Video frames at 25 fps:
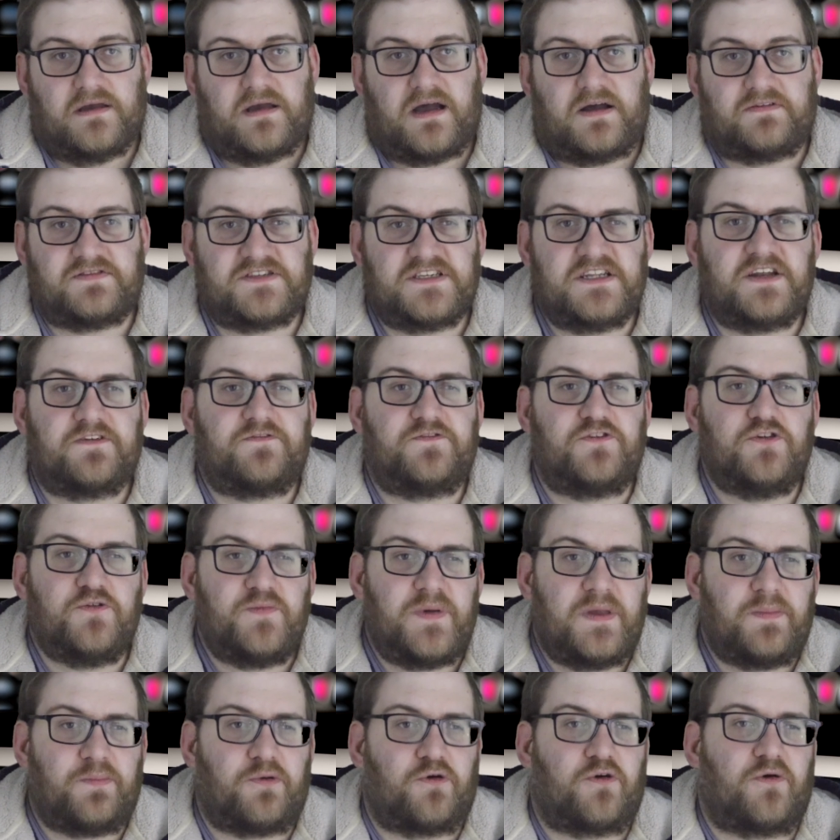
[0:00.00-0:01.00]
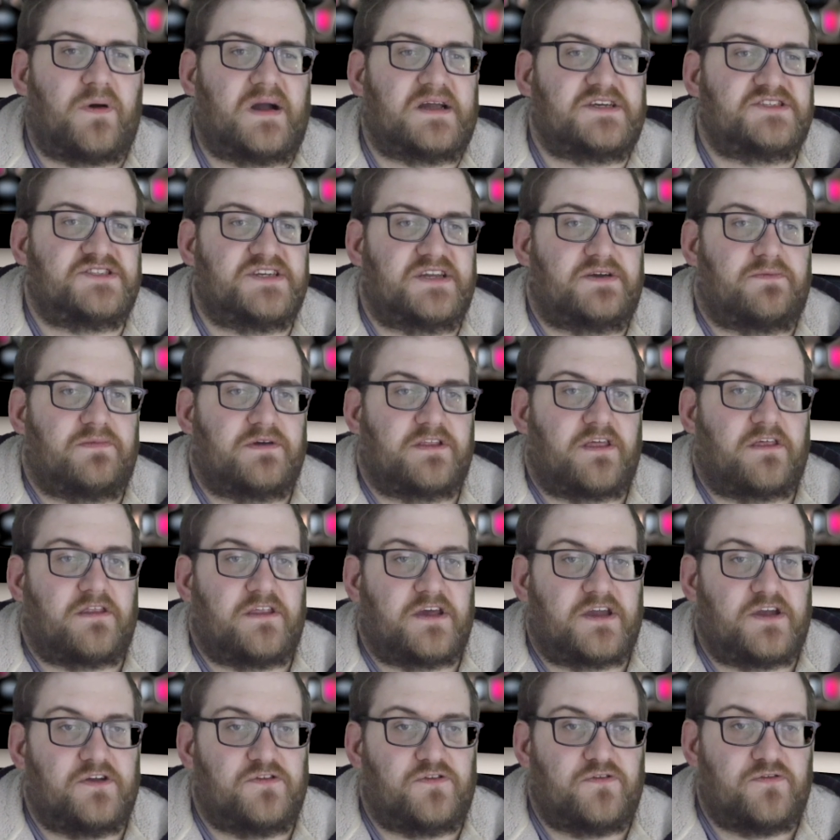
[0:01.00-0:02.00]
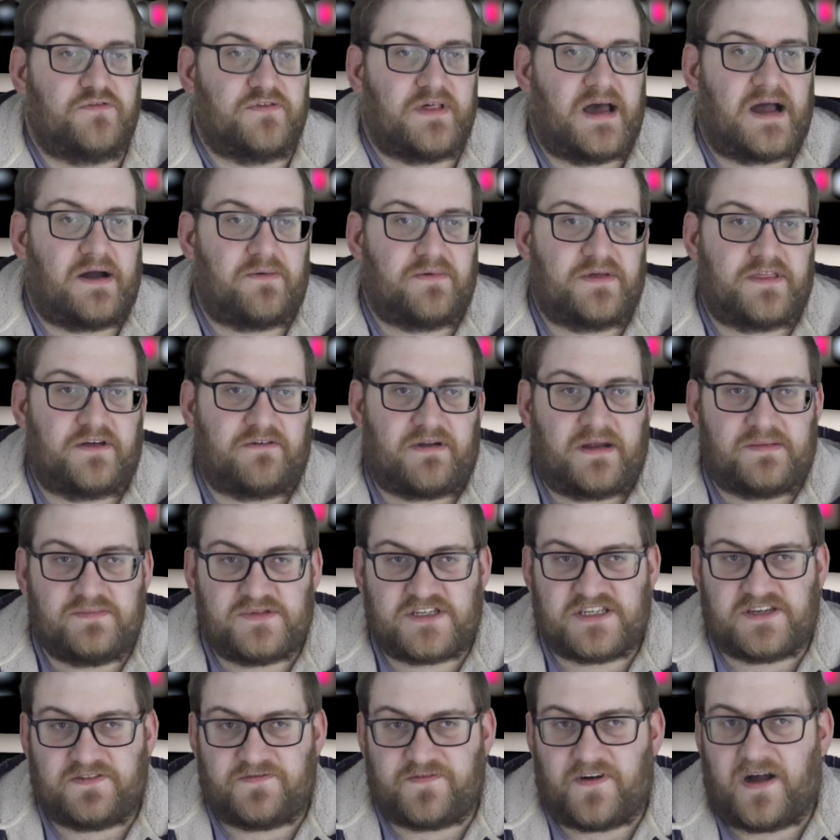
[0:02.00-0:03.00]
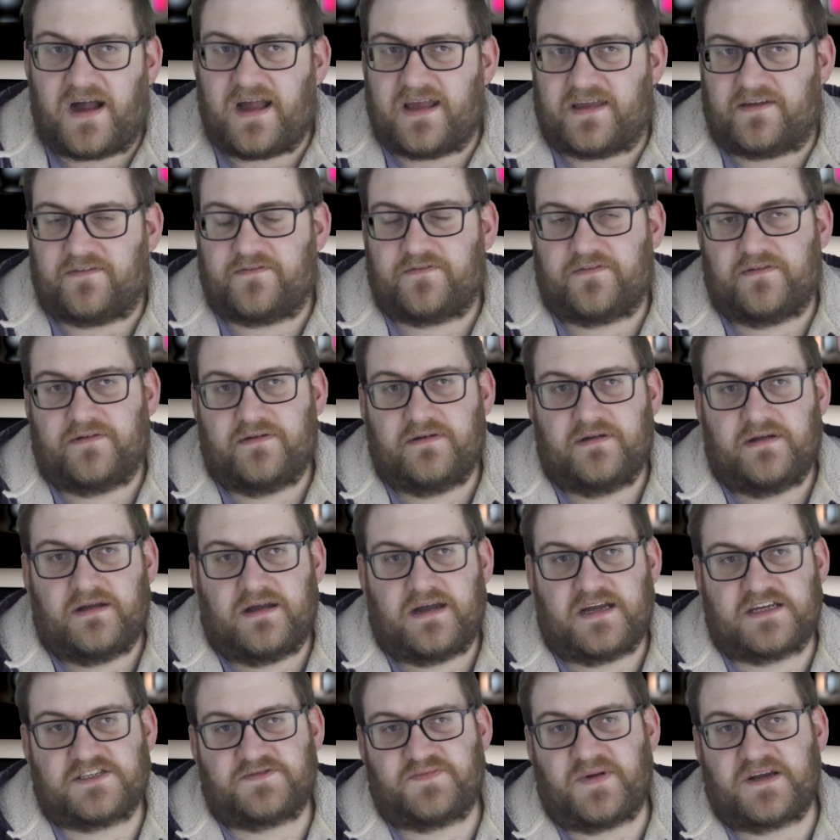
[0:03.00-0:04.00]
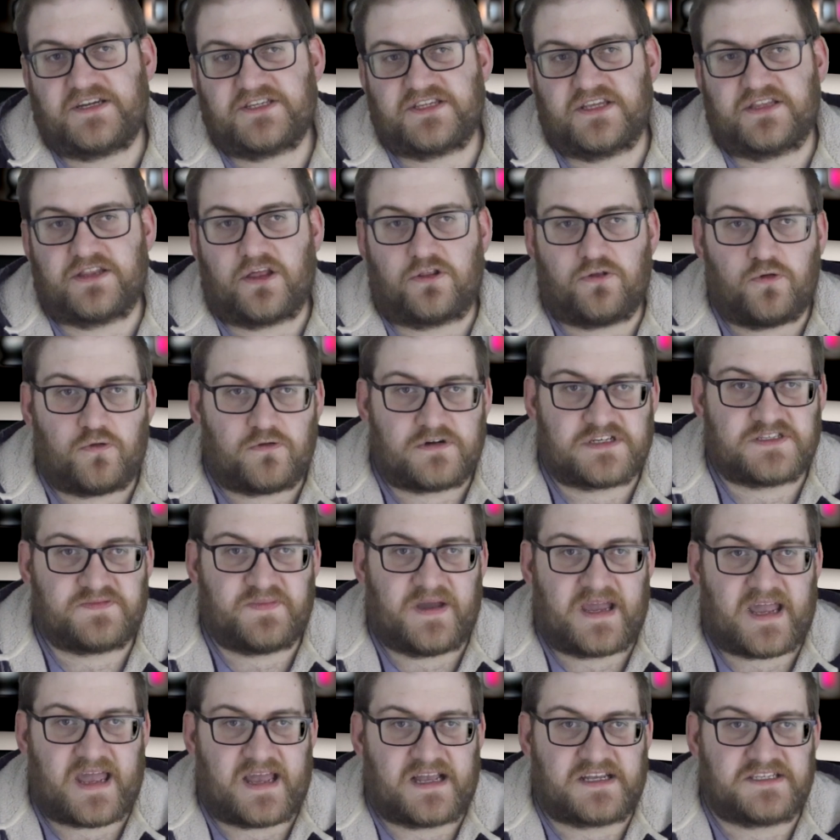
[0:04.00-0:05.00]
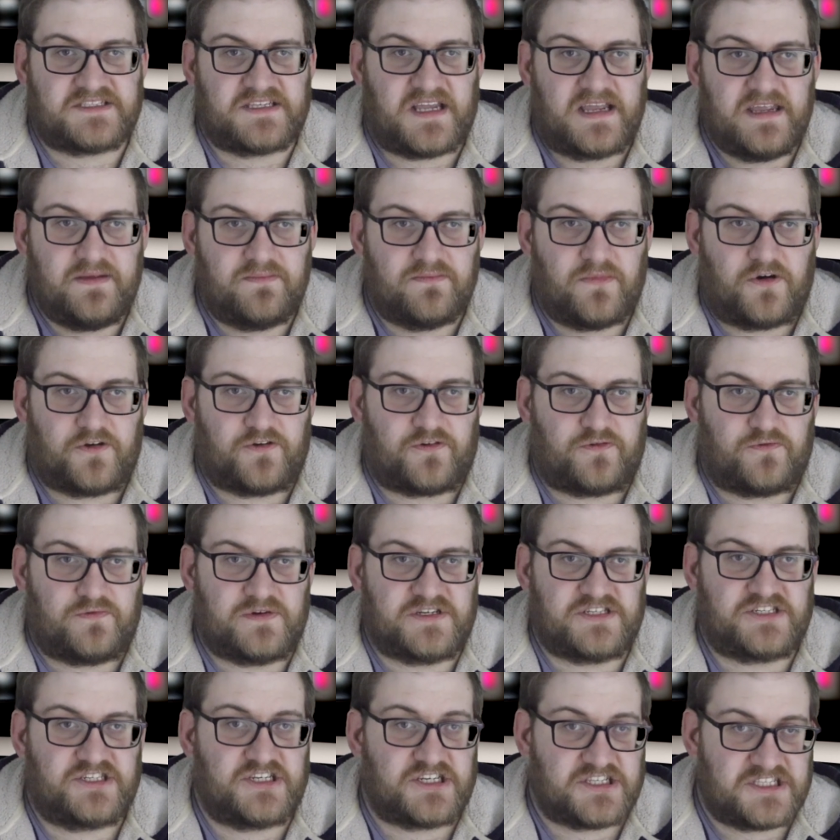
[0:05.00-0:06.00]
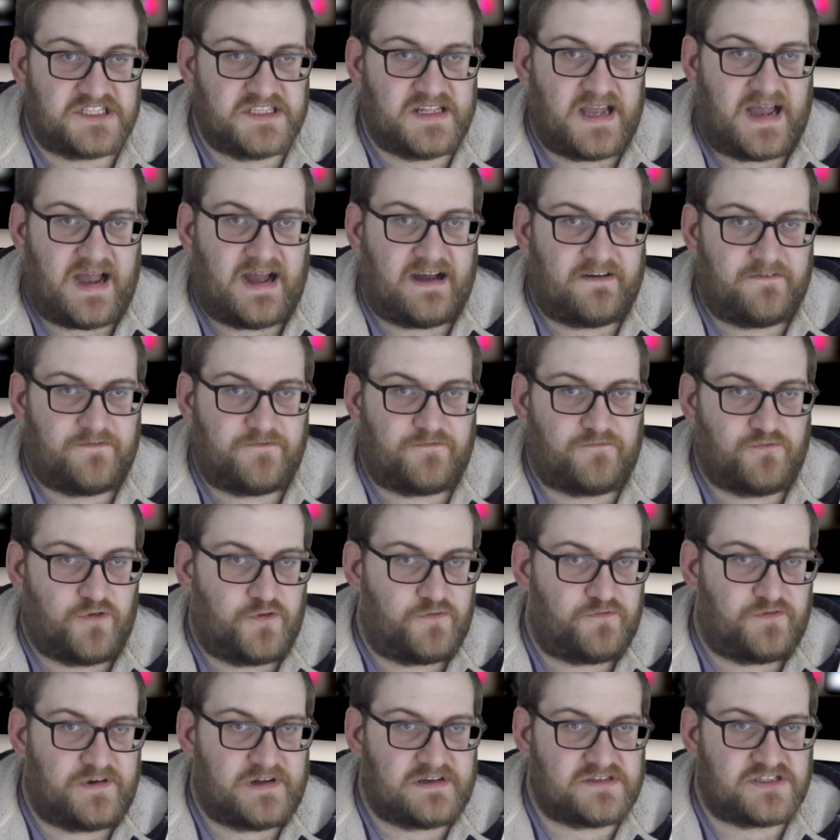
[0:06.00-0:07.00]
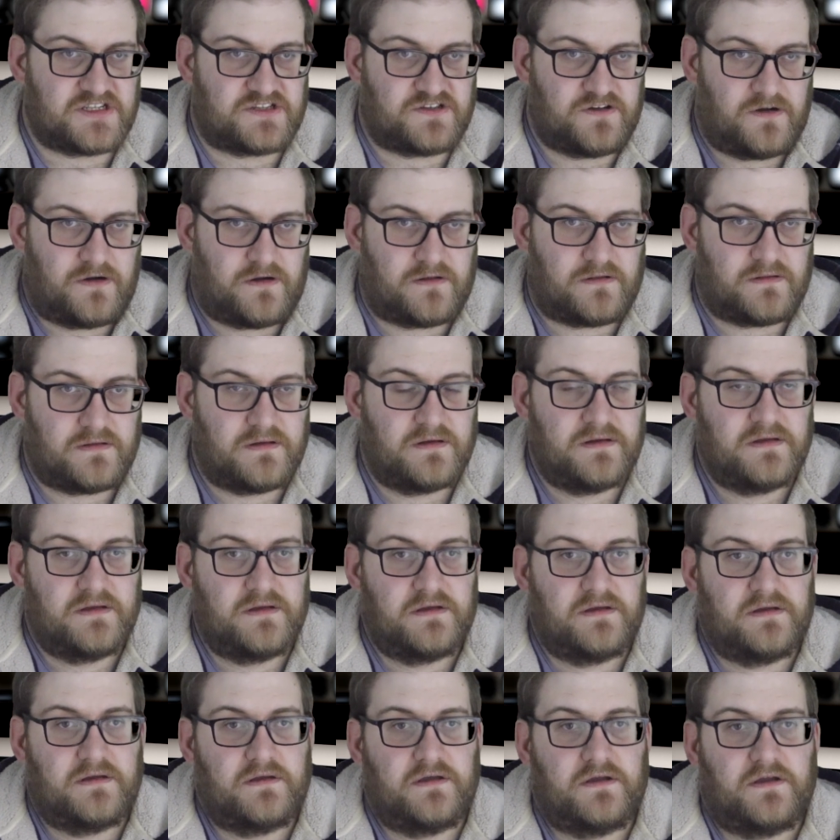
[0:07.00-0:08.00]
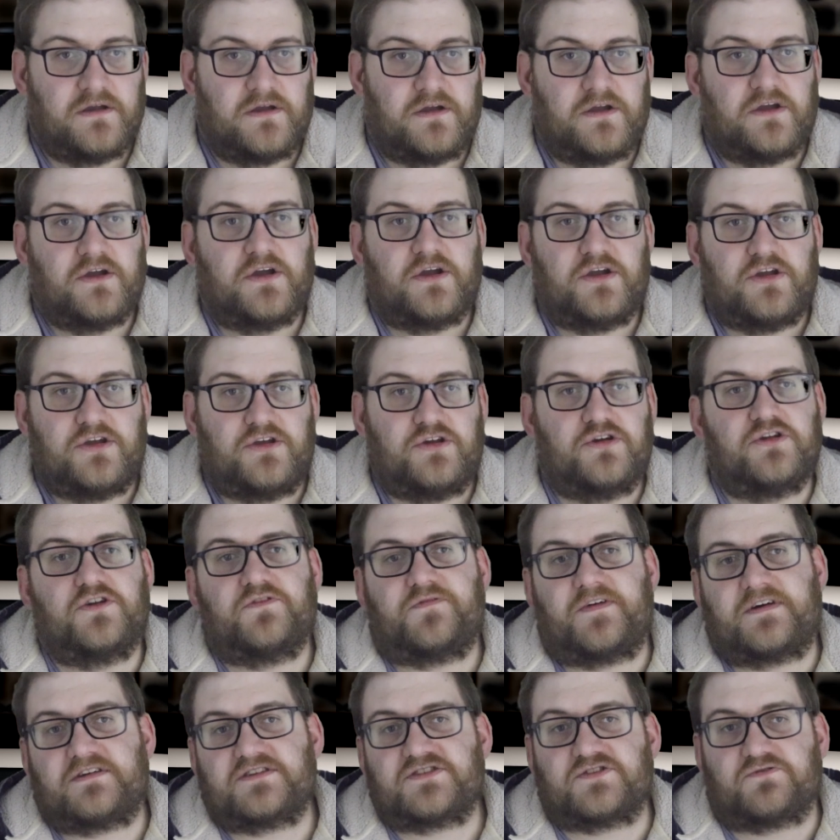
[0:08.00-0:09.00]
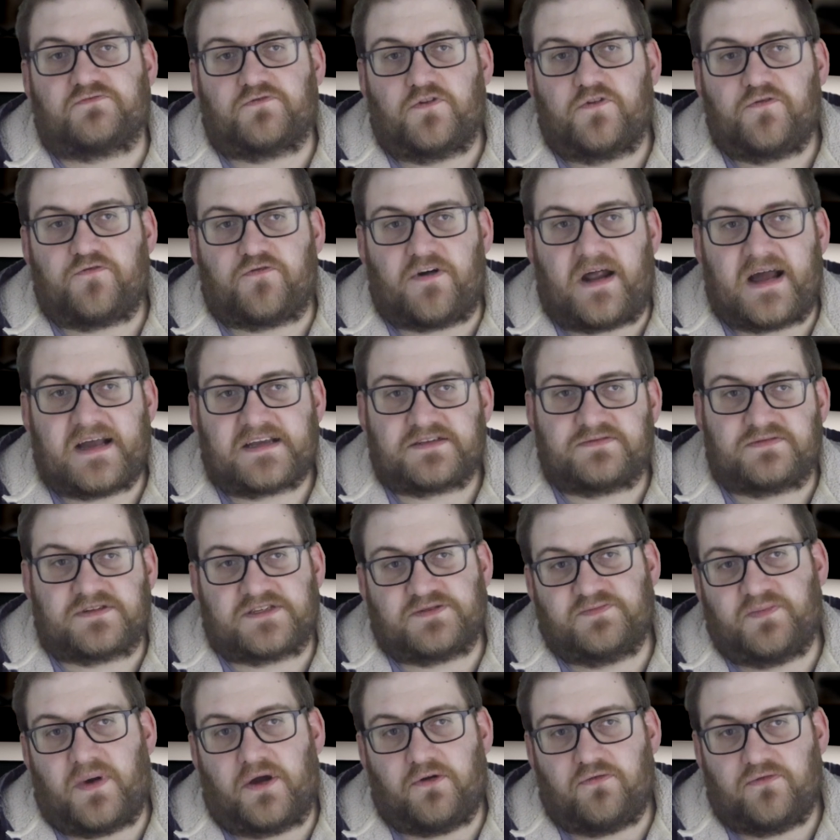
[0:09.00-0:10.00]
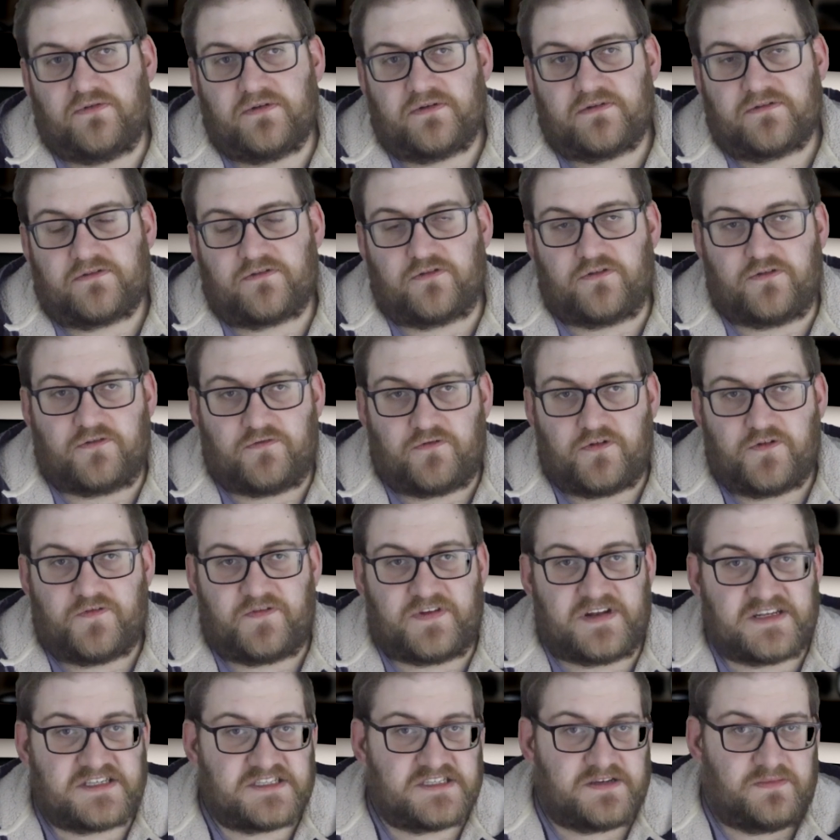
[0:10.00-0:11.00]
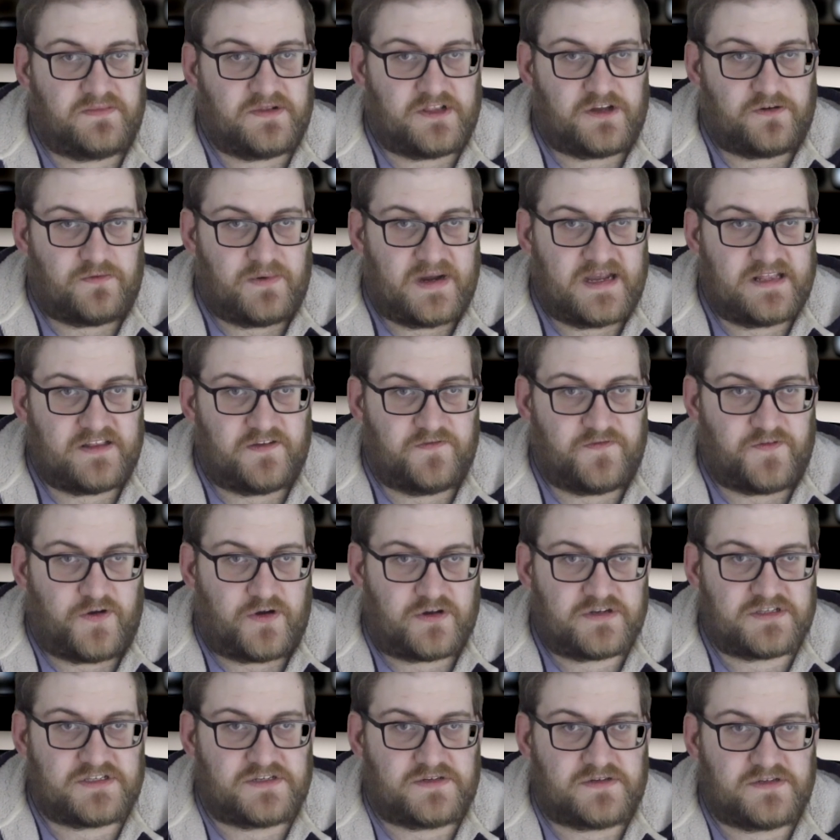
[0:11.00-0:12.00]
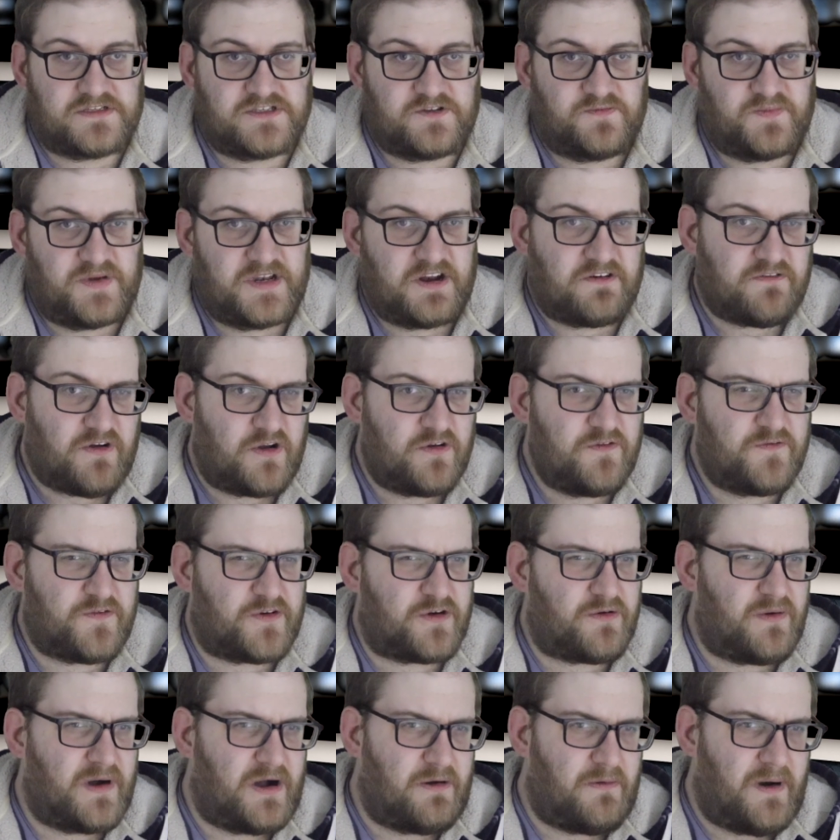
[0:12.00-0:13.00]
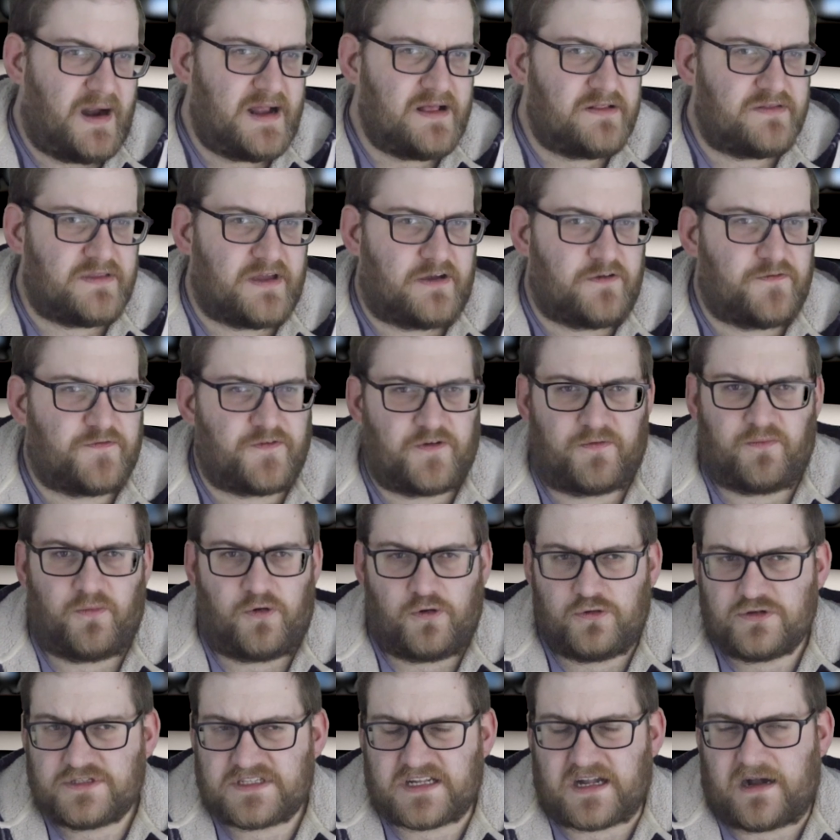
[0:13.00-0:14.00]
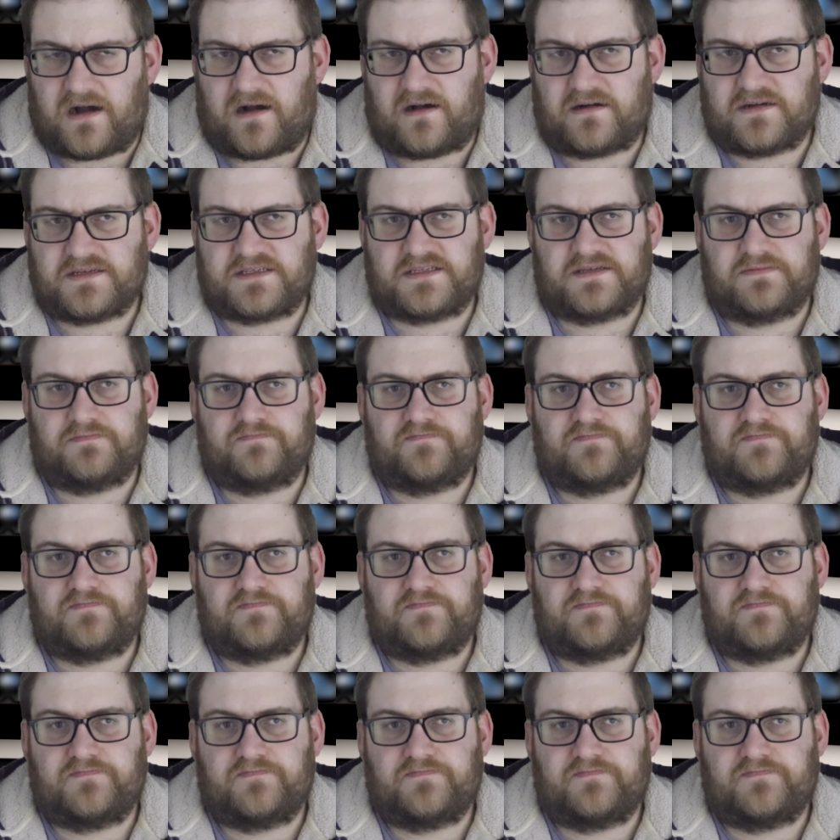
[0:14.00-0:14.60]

I've seen a few people questioning whether they could do that with their MG5, especially the lower spec Excite model, which doesn't have roof rails at all. Universal roof racks, which mount to the roof in a similar way to Vauxhall's, have been around for quite a while now for most cars.